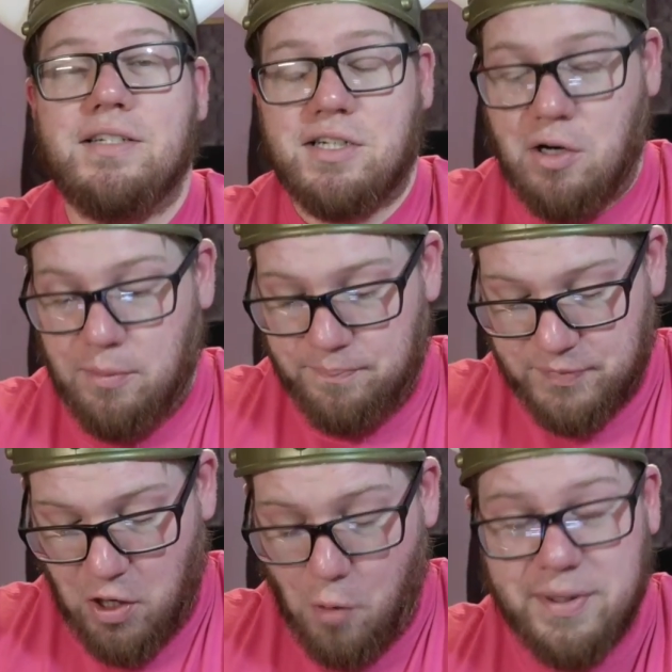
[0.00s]
So
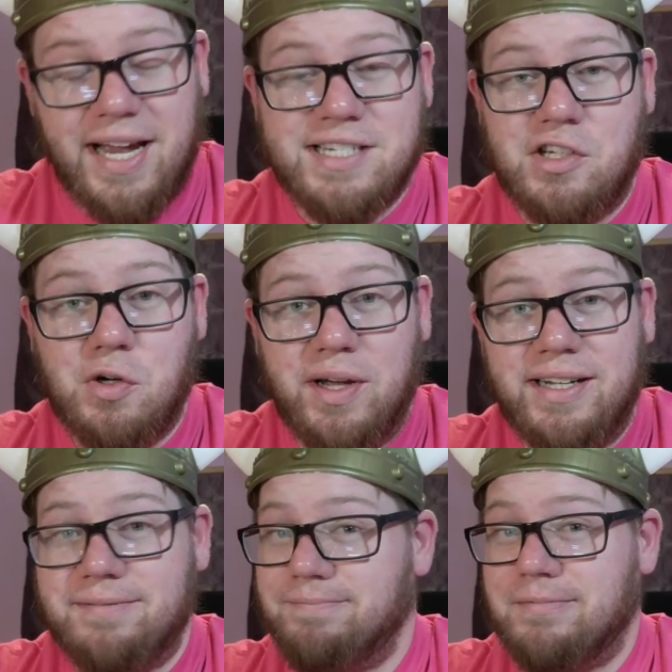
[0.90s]
hope you guys enjoyed
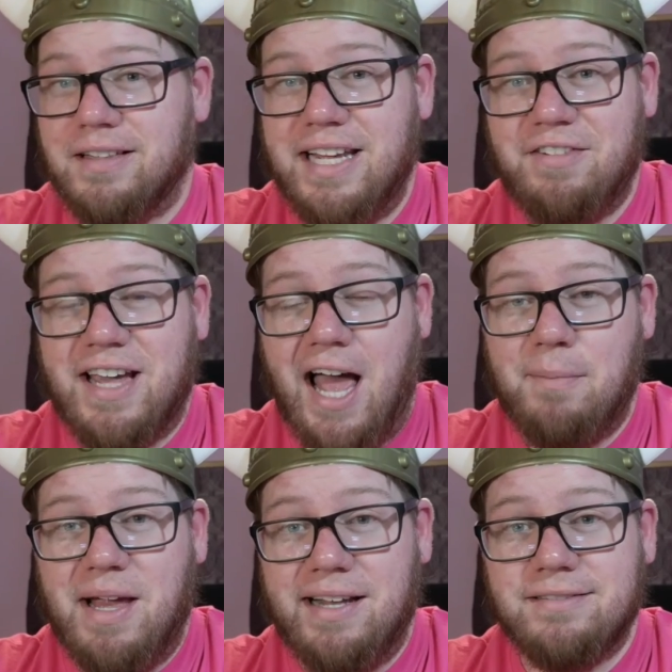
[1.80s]
it. Leave a
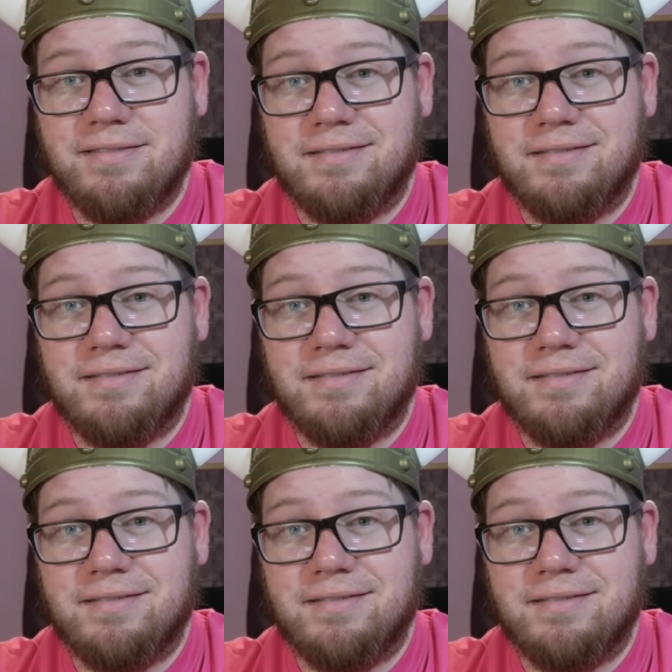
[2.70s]
comment.